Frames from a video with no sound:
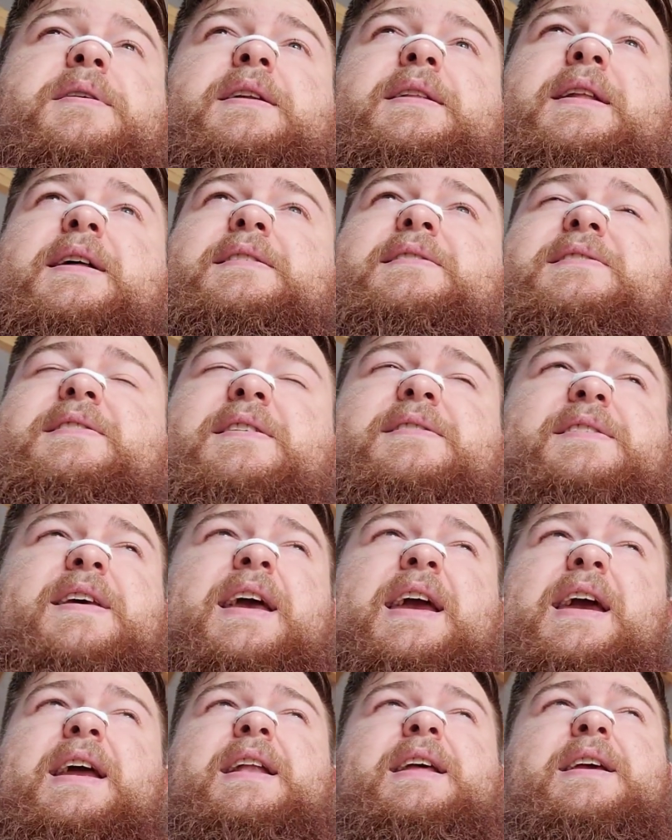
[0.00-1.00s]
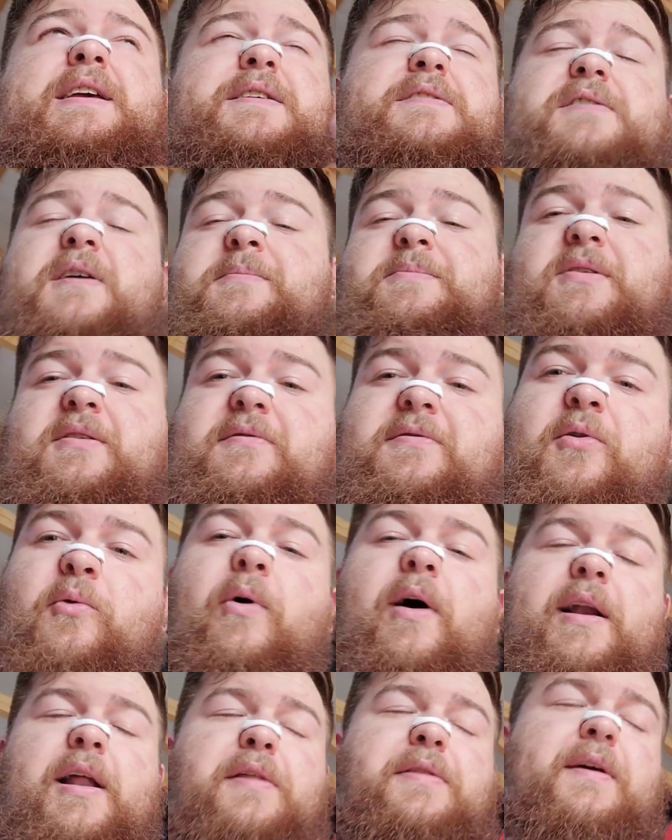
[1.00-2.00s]
and then 680 something for
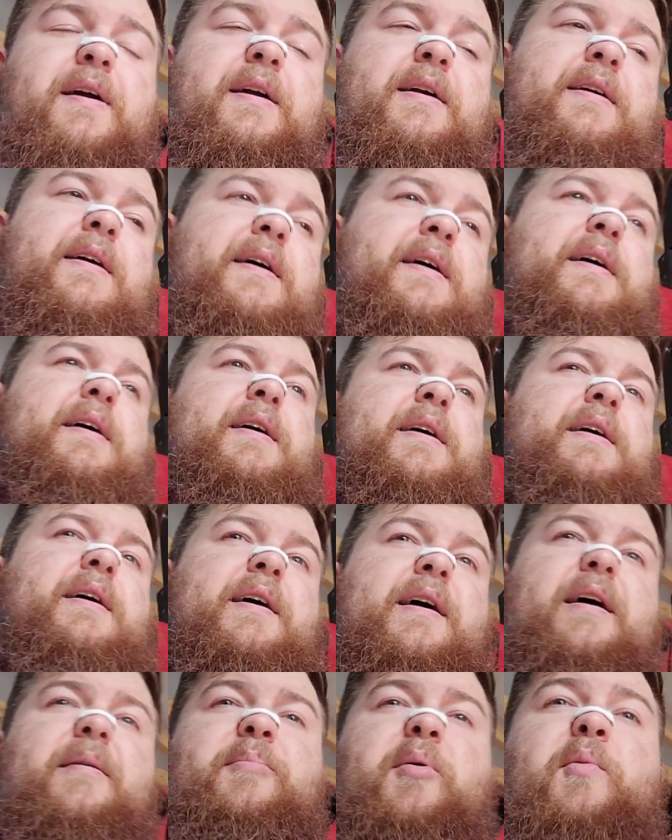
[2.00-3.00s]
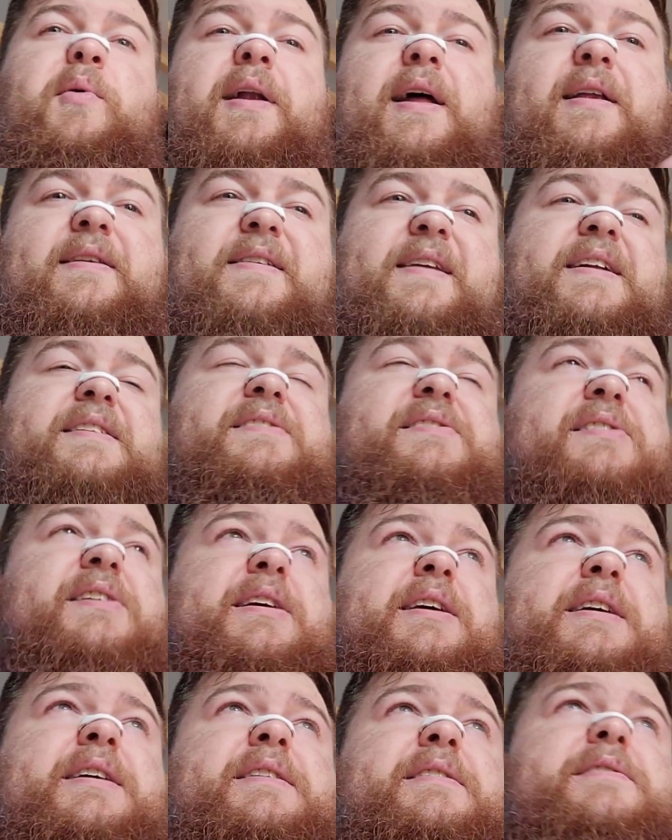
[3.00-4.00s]
1, I think. But what I did
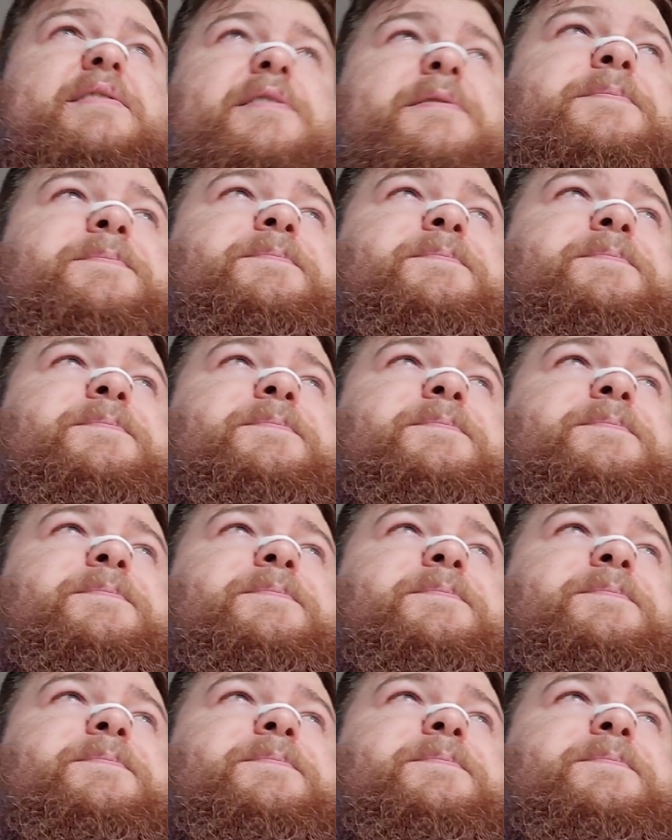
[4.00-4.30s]
see is